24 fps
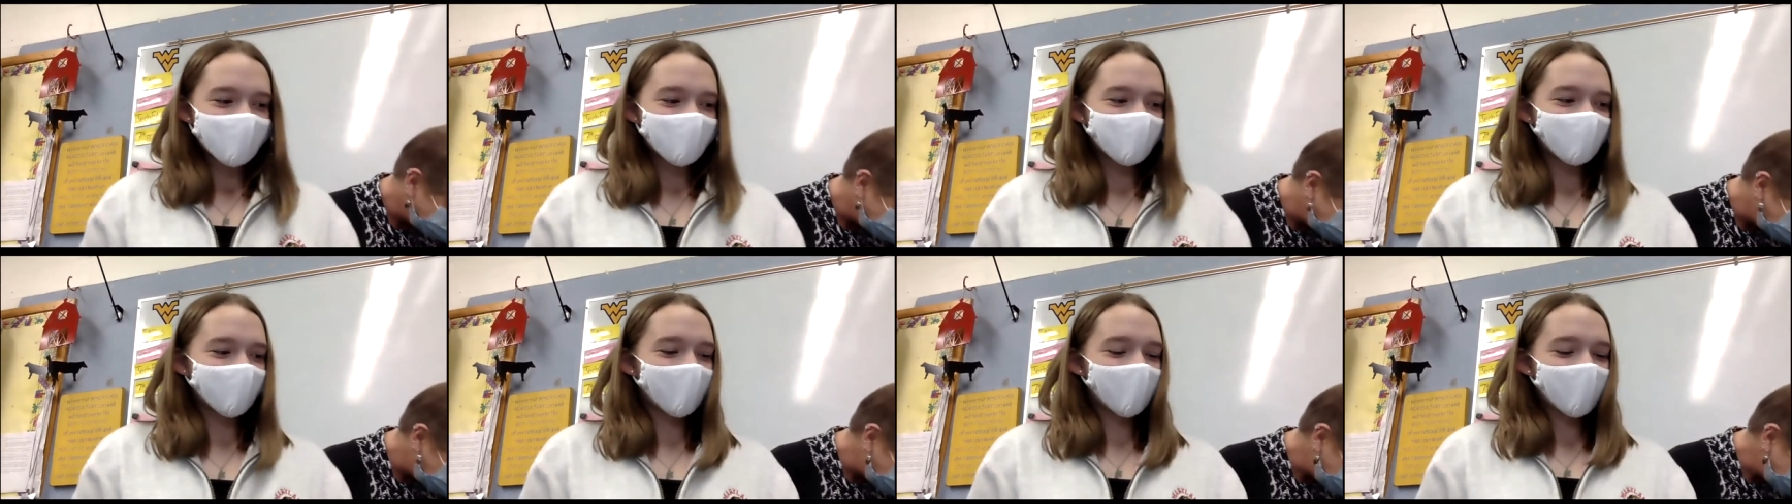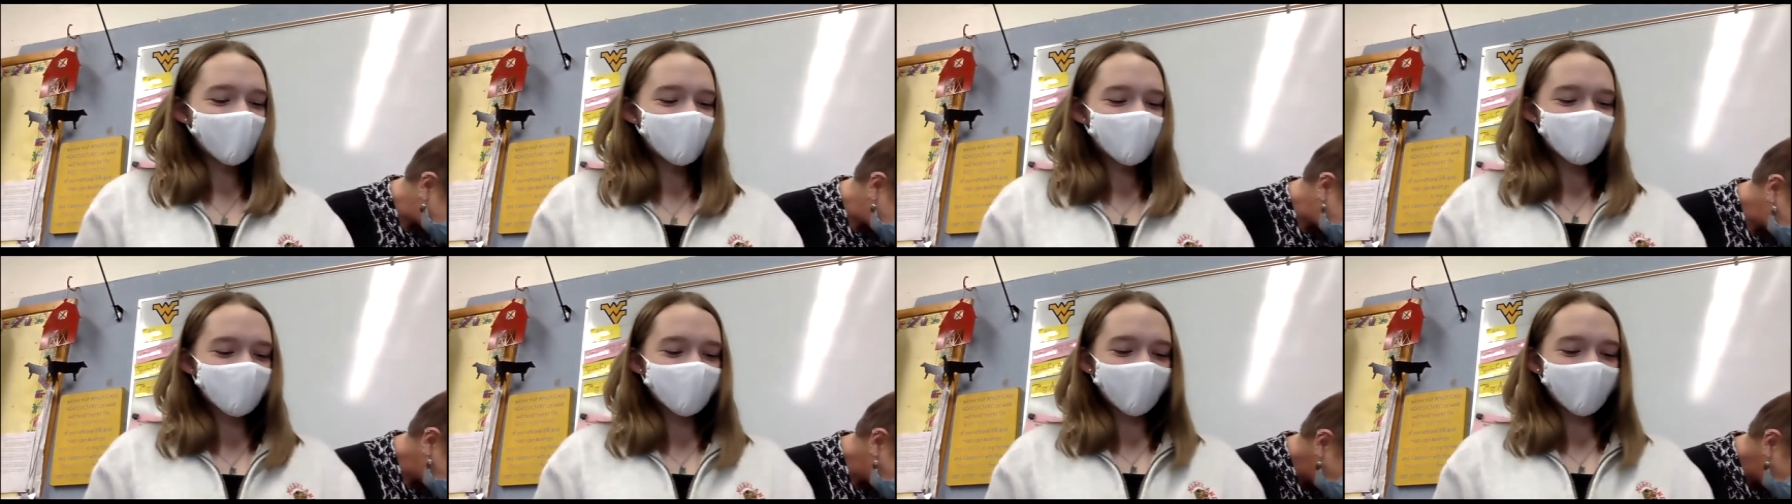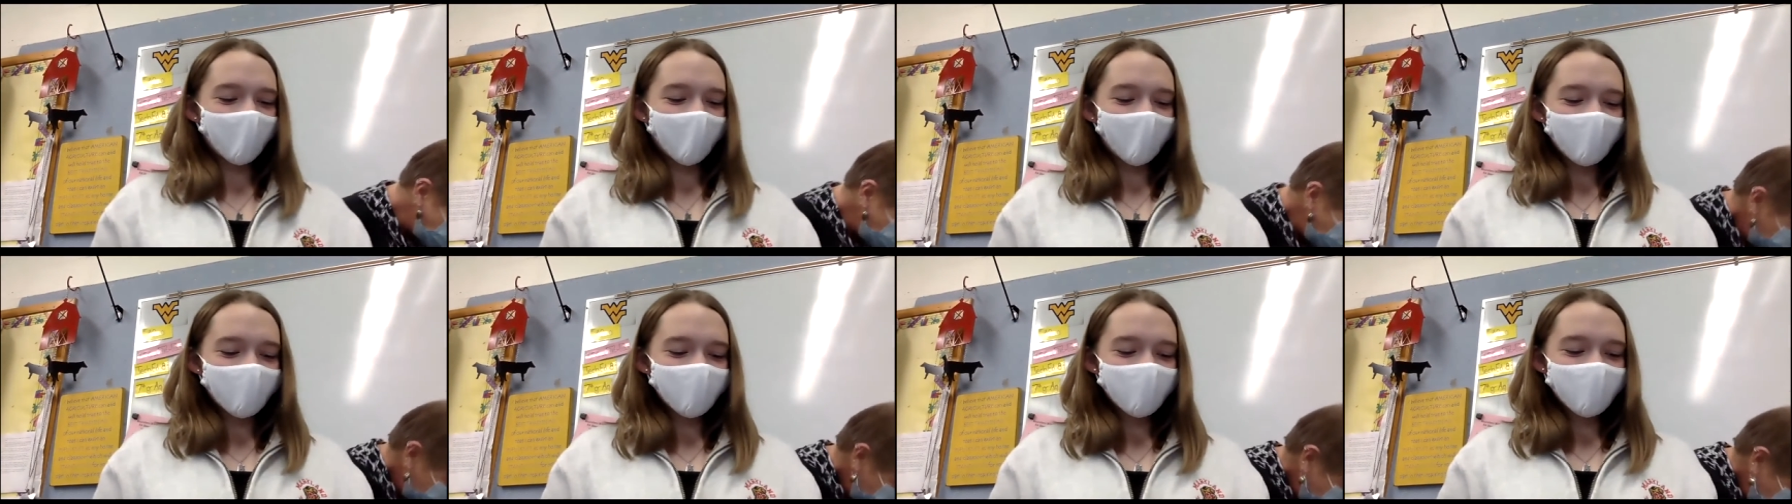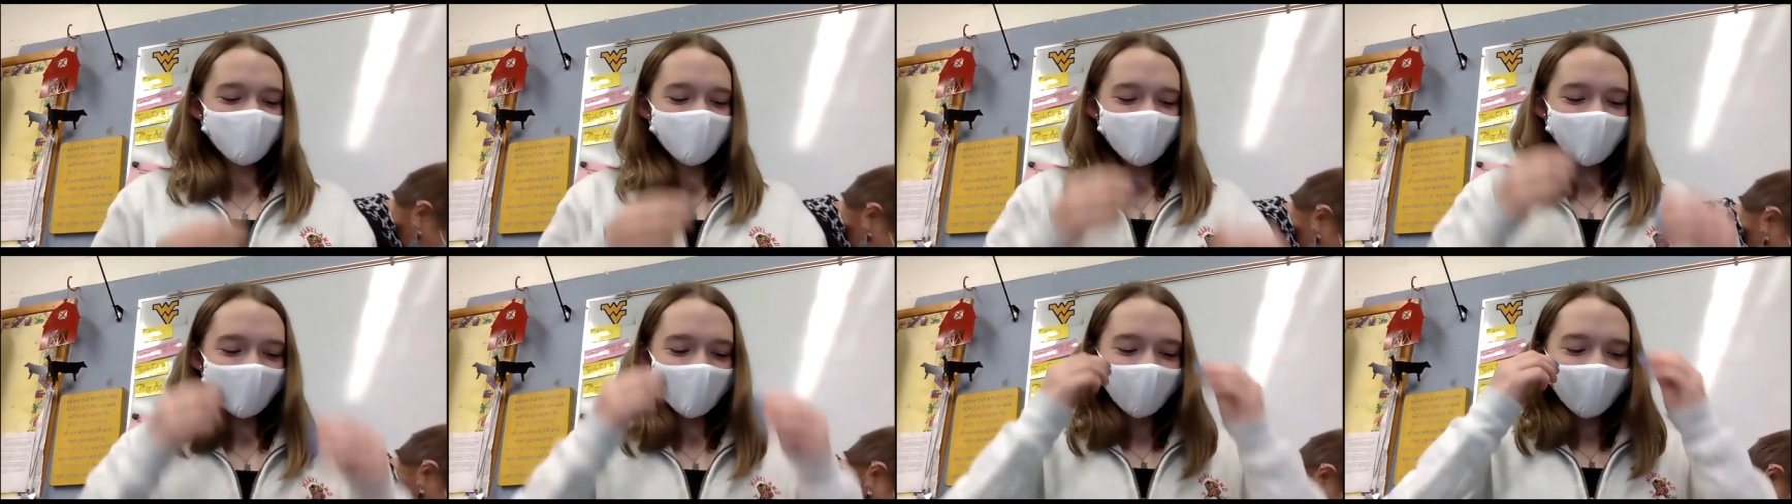Today's
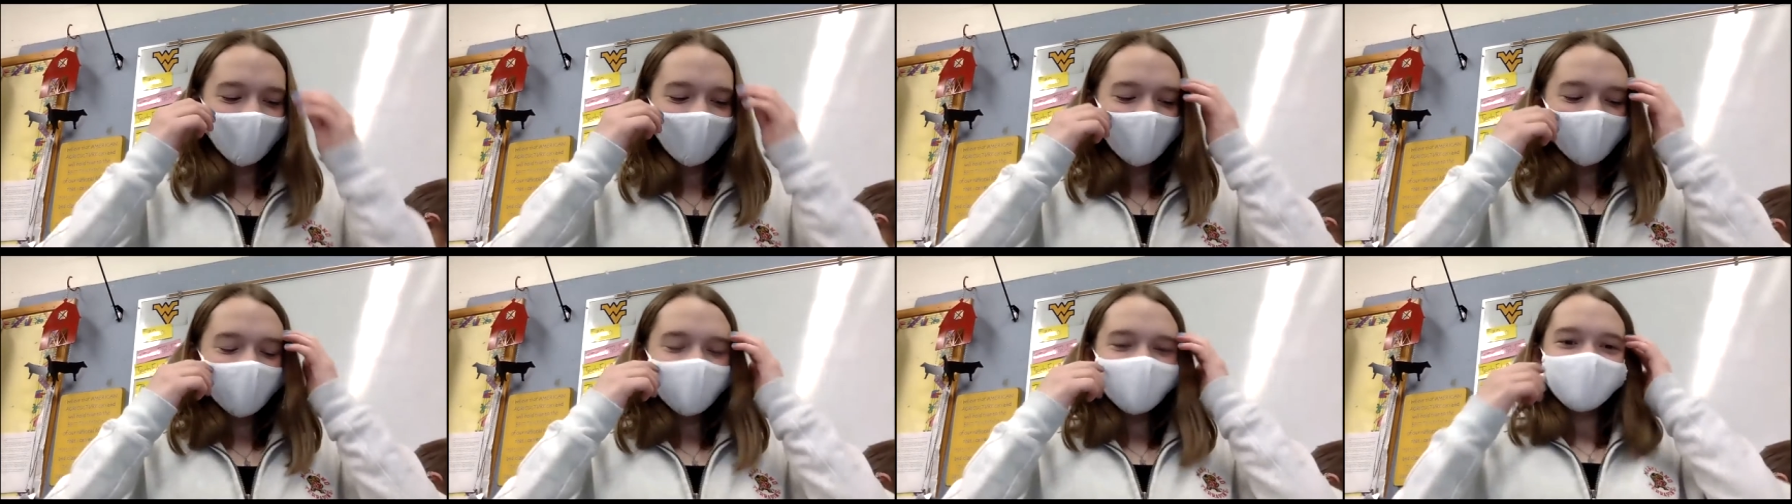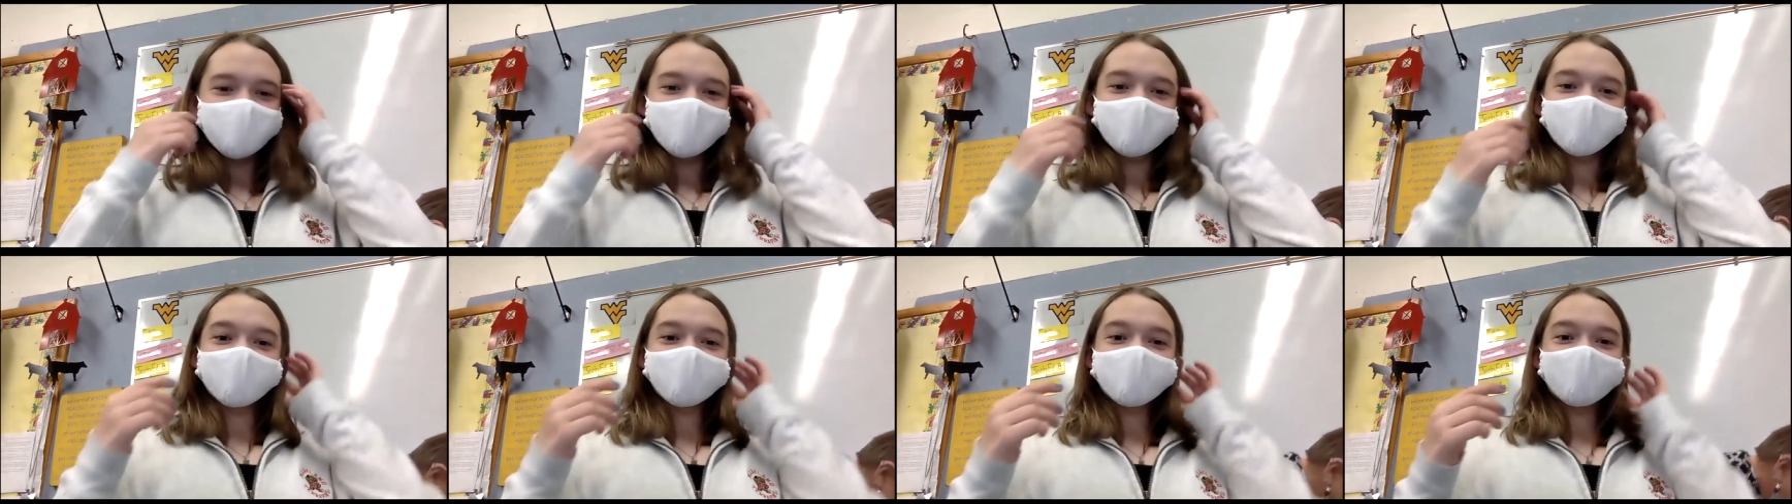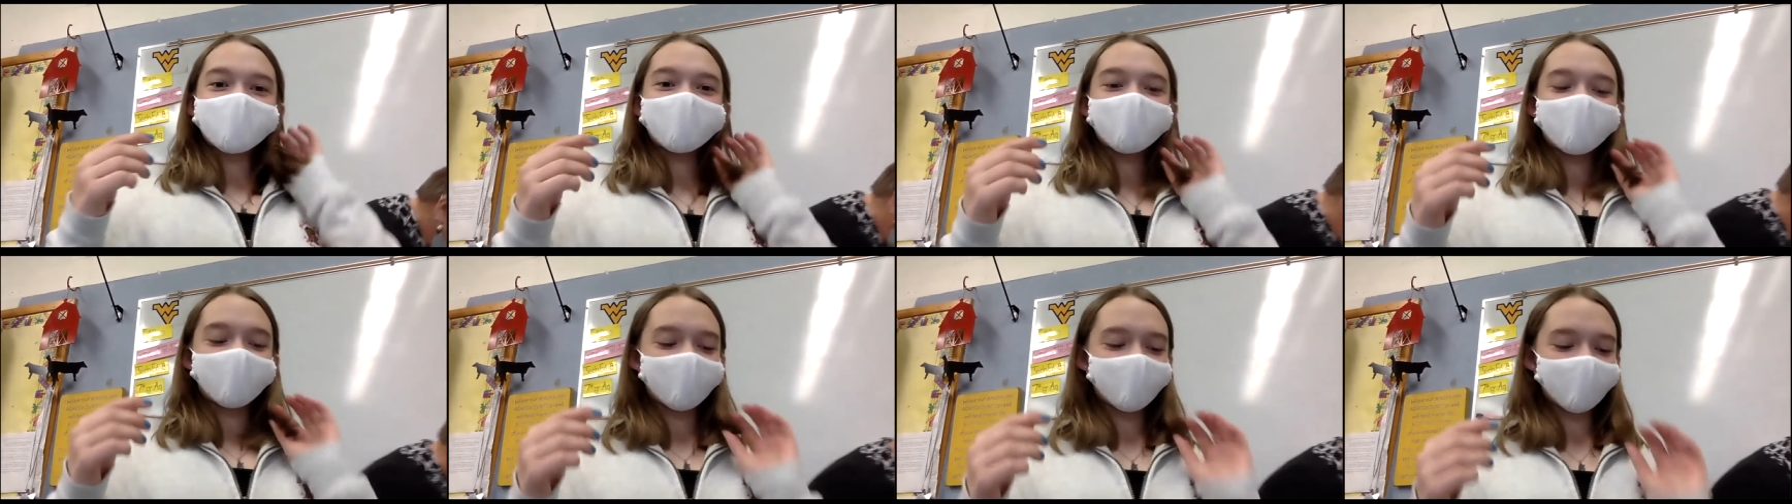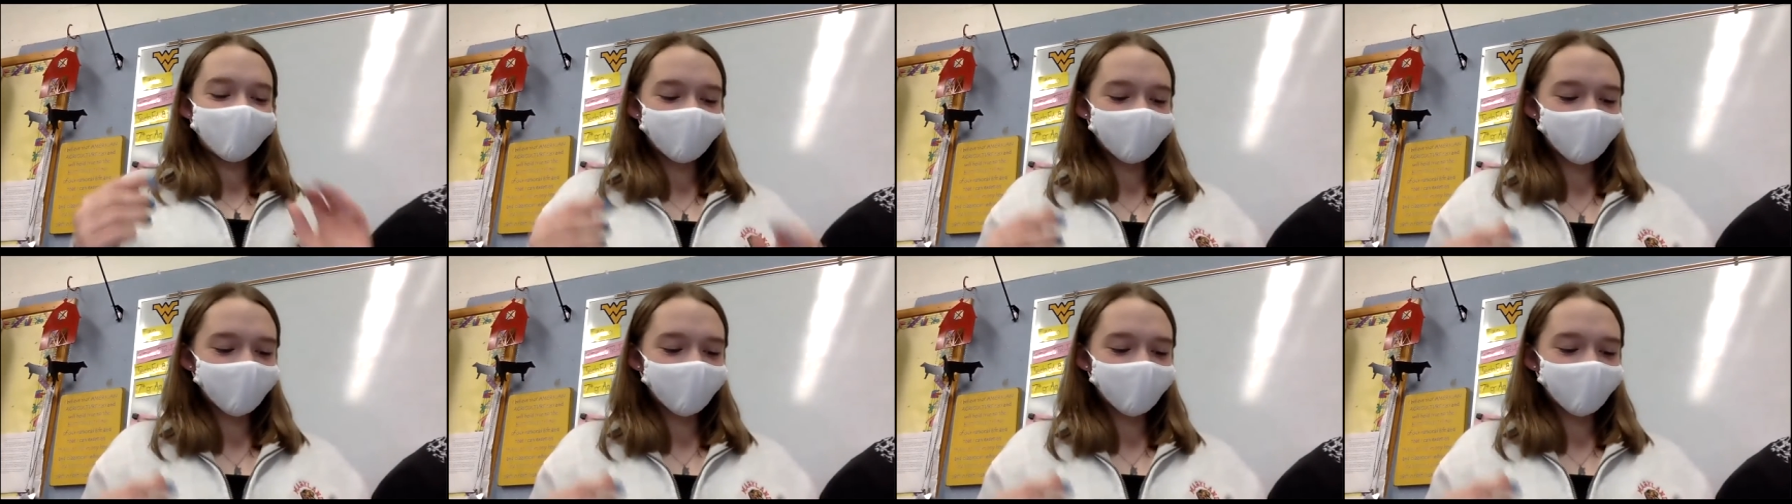weather is a high of 70,